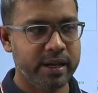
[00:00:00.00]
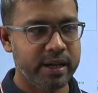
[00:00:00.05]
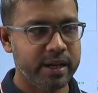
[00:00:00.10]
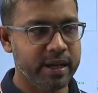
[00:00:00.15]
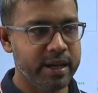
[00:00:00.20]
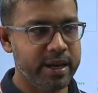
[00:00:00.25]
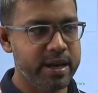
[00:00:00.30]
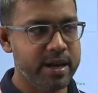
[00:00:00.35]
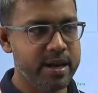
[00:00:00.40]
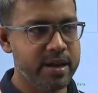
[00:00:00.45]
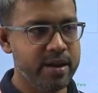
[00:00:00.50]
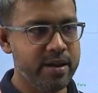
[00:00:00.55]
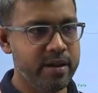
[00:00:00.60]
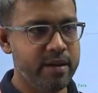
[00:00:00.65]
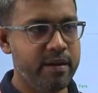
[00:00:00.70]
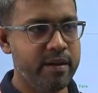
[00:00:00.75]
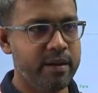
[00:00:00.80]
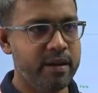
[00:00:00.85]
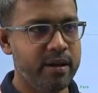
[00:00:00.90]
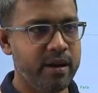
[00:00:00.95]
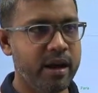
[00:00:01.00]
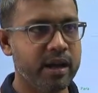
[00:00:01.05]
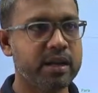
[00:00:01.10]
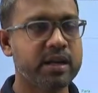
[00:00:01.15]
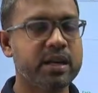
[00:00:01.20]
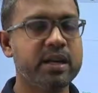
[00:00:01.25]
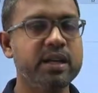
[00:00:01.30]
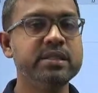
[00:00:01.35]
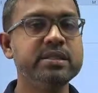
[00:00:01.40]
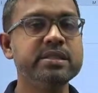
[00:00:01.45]
in a
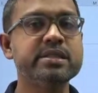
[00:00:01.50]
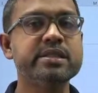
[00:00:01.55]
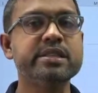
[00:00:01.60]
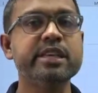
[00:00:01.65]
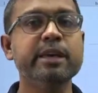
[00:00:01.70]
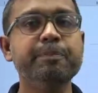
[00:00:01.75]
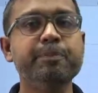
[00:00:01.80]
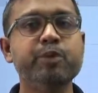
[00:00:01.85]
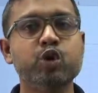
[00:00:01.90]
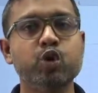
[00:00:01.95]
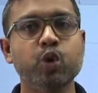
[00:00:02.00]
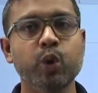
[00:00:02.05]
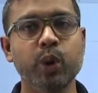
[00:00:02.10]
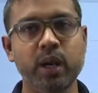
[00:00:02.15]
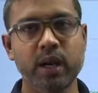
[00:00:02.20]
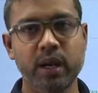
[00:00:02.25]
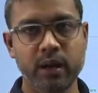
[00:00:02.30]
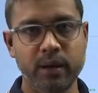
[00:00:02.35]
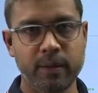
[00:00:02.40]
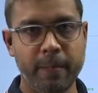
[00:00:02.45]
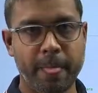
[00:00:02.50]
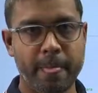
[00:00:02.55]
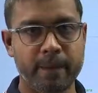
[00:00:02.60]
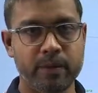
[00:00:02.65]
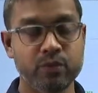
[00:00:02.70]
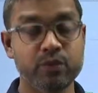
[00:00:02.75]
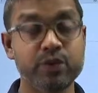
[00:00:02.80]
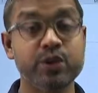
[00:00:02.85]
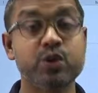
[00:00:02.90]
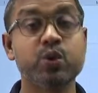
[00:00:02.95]
conceptual
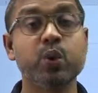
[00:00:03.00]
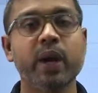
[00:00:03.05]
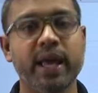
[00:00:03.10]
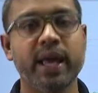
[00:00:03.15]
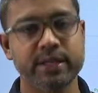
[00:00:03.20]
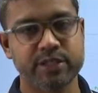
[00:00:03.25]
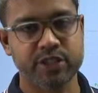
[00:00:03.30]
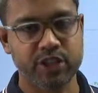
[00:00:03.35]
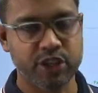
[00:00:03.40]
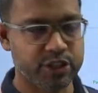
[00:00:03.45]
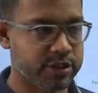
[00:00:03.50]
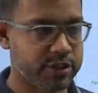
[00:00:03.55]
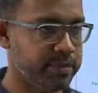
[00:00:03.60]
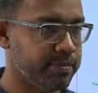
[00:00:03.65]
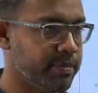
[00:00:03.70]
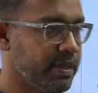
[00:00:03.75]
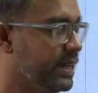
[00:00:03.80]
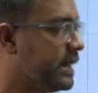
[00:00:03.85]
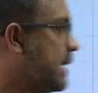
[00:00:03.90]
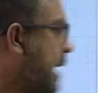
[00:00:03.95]
visualization. It